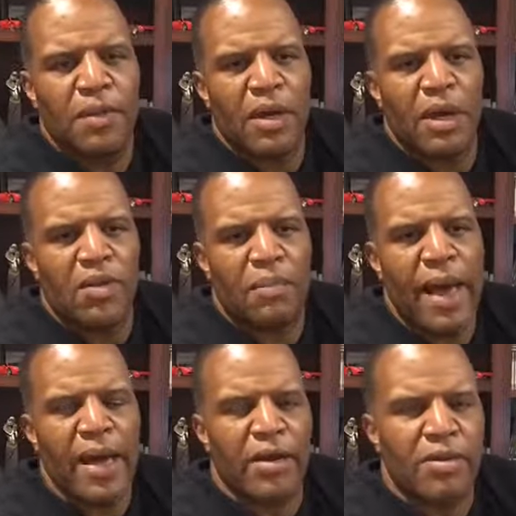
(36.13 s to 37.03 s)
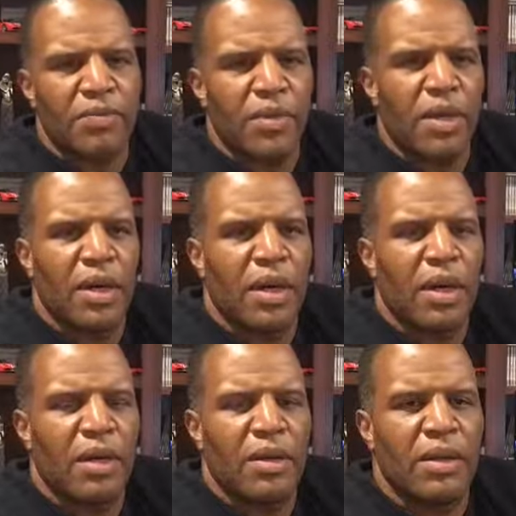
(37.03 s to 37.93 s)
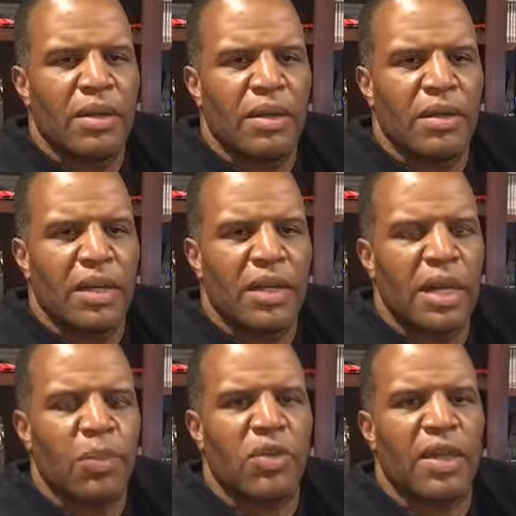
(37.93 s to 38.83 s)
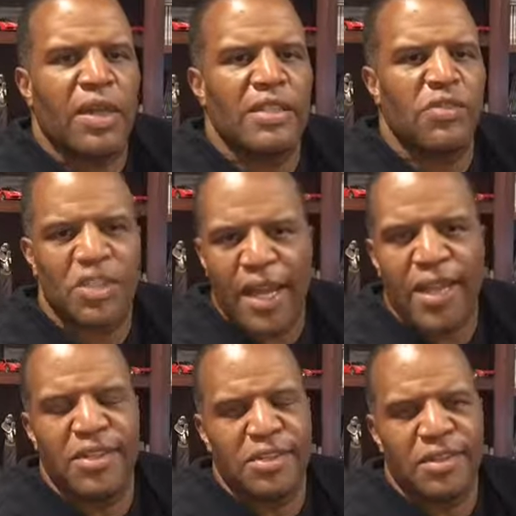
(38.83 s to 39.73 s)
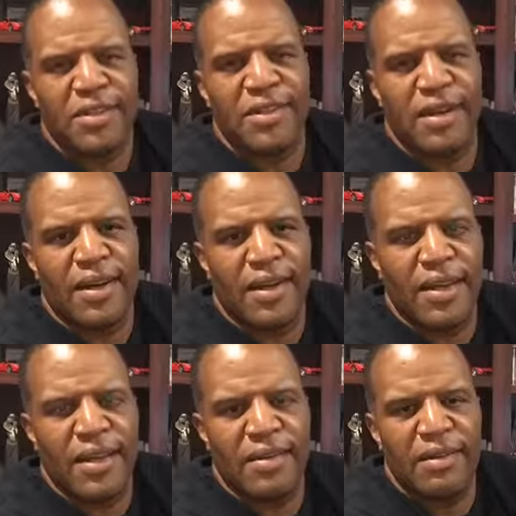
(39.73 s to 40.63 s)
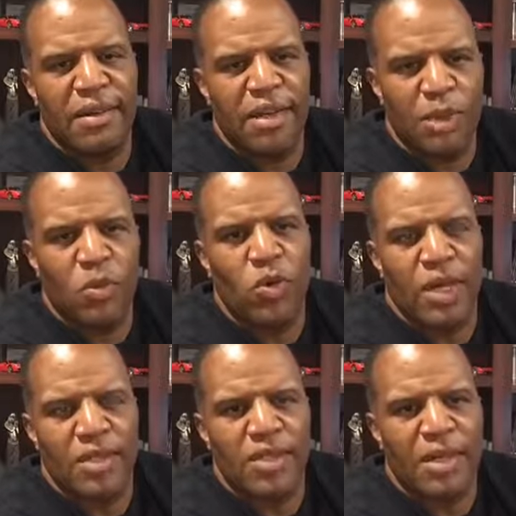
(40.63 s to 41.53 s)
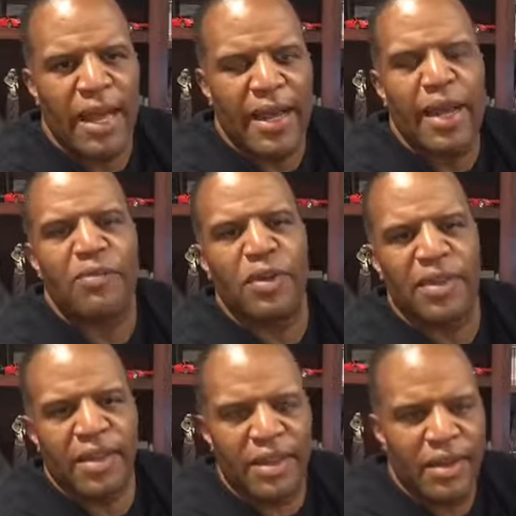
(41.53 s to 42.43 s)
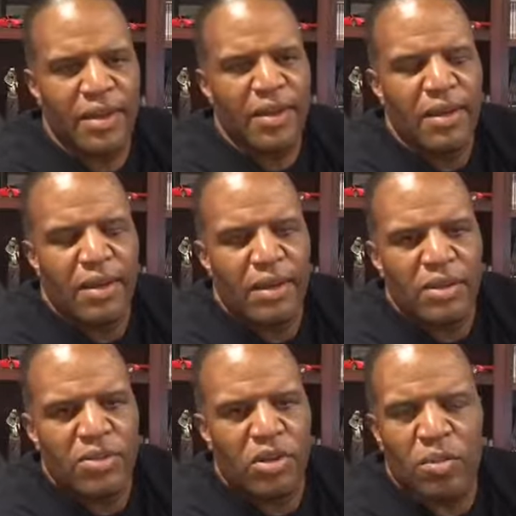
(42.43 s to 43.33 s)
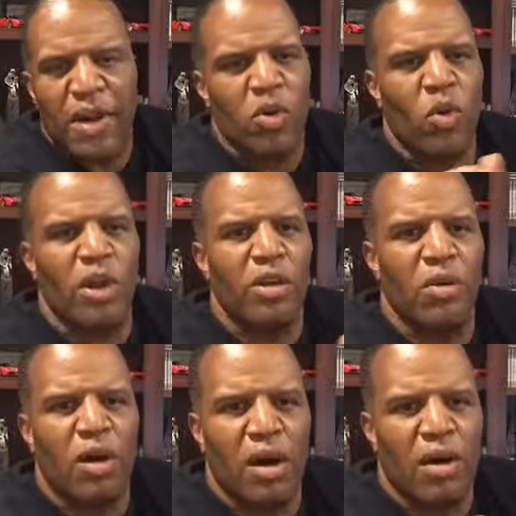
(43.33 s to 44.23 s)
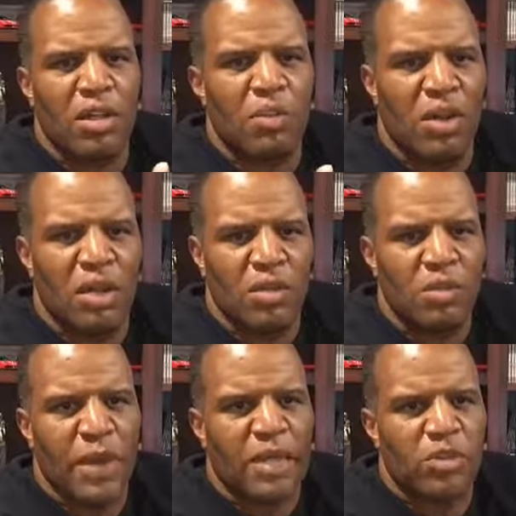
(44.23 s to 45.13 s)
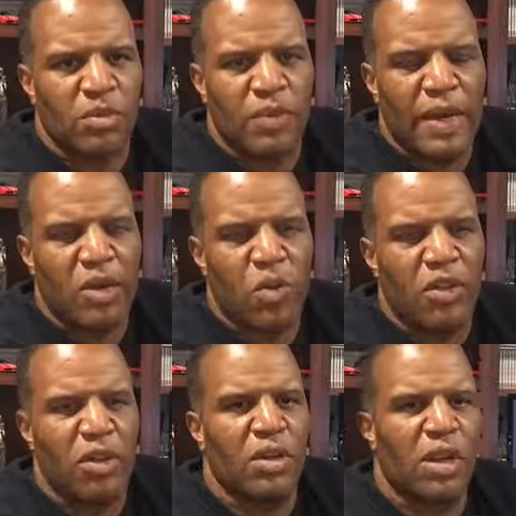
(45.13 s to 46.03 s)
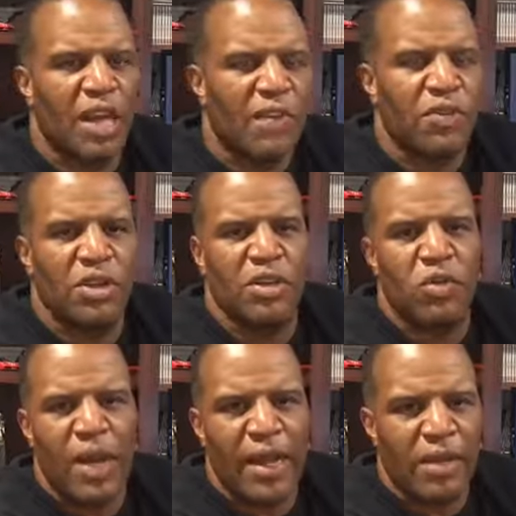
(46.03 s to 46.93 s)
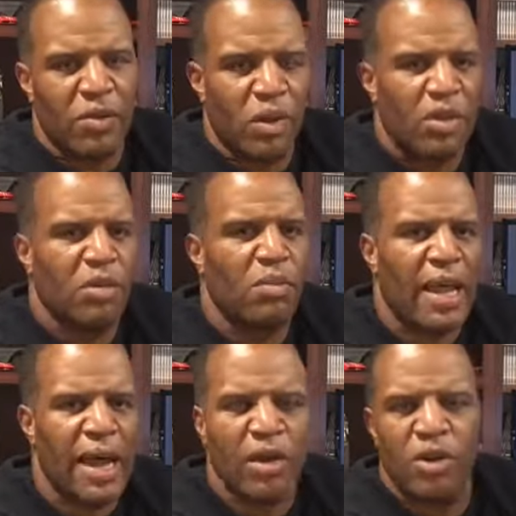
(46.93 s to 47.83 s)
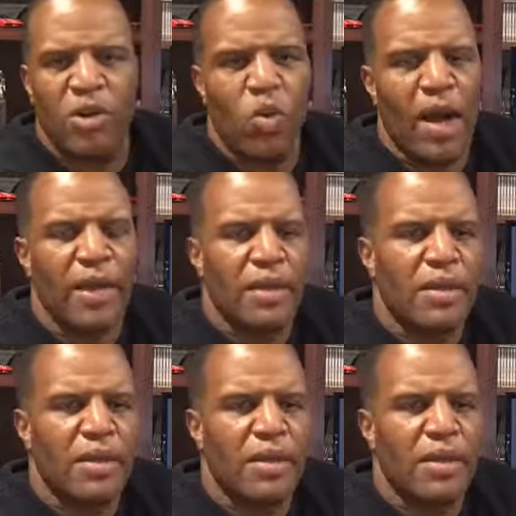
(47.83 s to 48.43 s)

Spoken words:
of the matter. A couple things have changed in a couple weeks, like everything. So no matter where you are on the political spectrum, no matter whether you're on the left or you're the right, whether you're black or you're white,